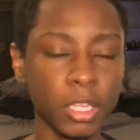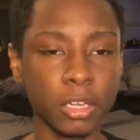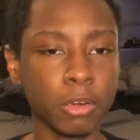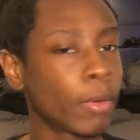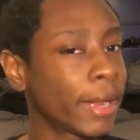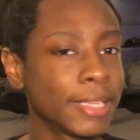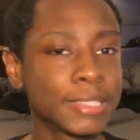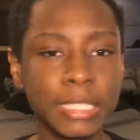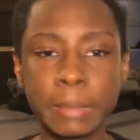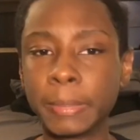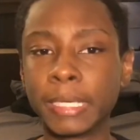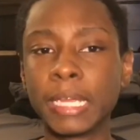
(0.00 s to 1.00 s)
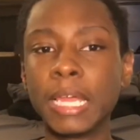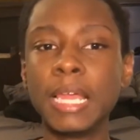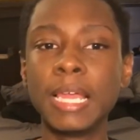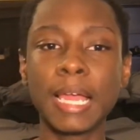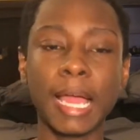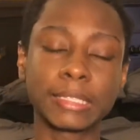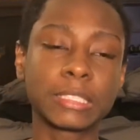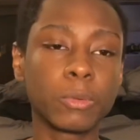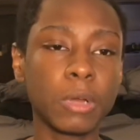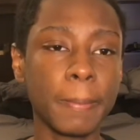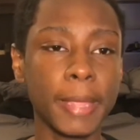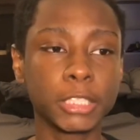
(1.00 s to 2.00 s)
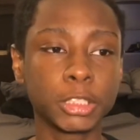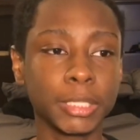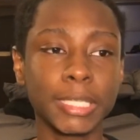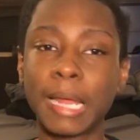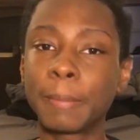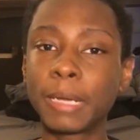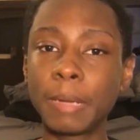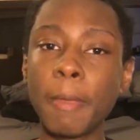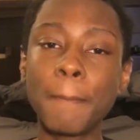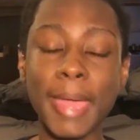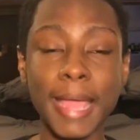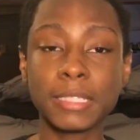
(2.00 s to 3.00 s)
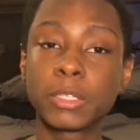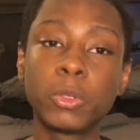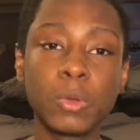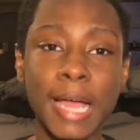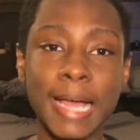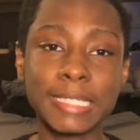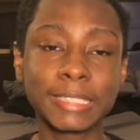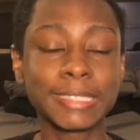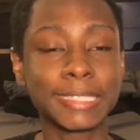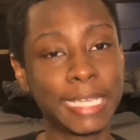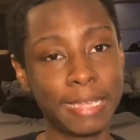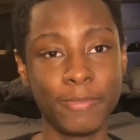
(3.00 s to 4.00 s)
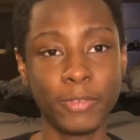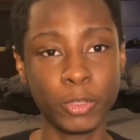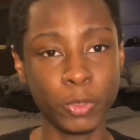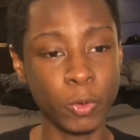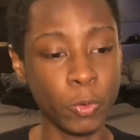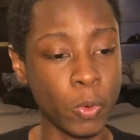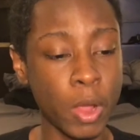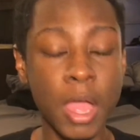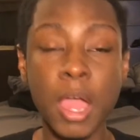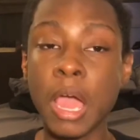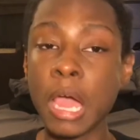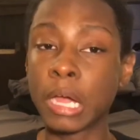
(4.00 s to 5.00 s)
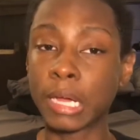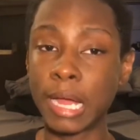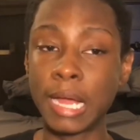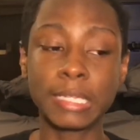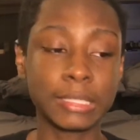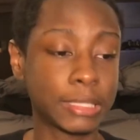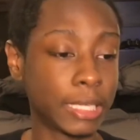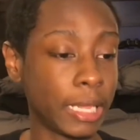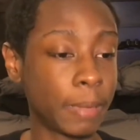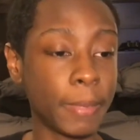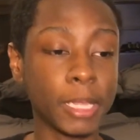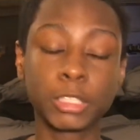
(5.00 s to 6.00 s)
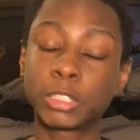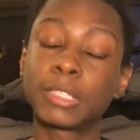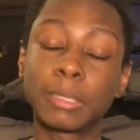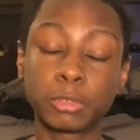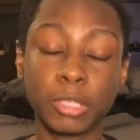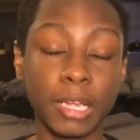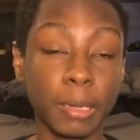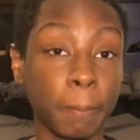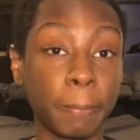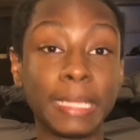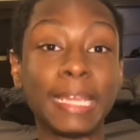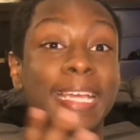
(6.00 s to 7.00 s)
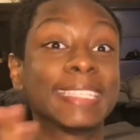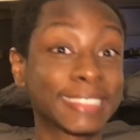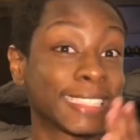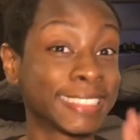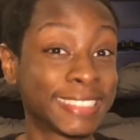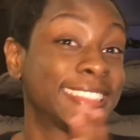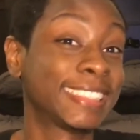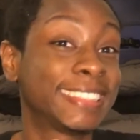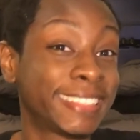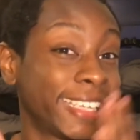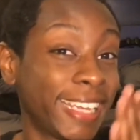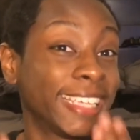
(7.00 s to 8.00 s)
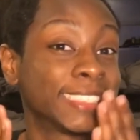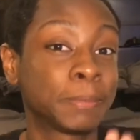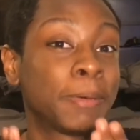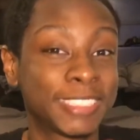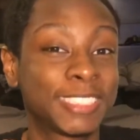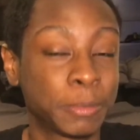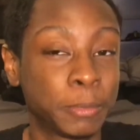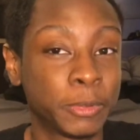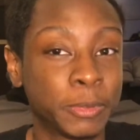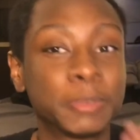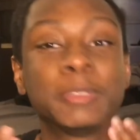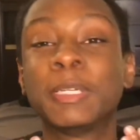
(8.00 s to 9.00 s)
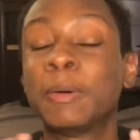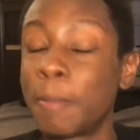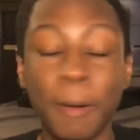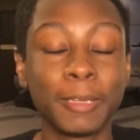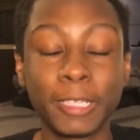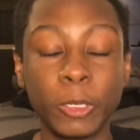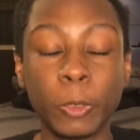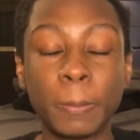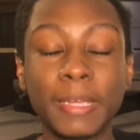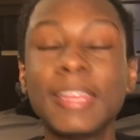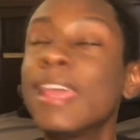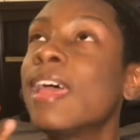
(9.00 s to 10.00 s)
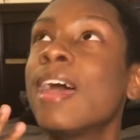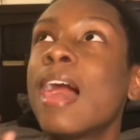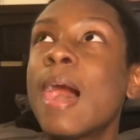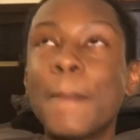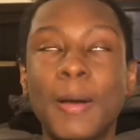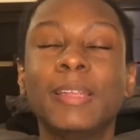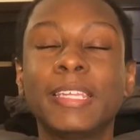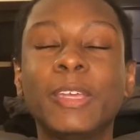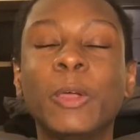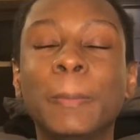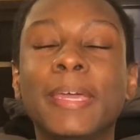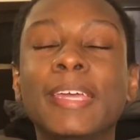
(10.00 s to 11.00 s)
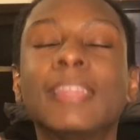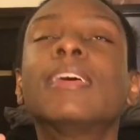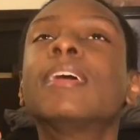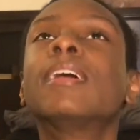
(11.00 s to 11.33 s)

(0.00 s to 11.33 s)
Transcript: crazy, but I just want to make sure that I'm coming back to you guys and just giving you content and make sure that I'm trying to be as consistent as possible. You know, I'm only human. But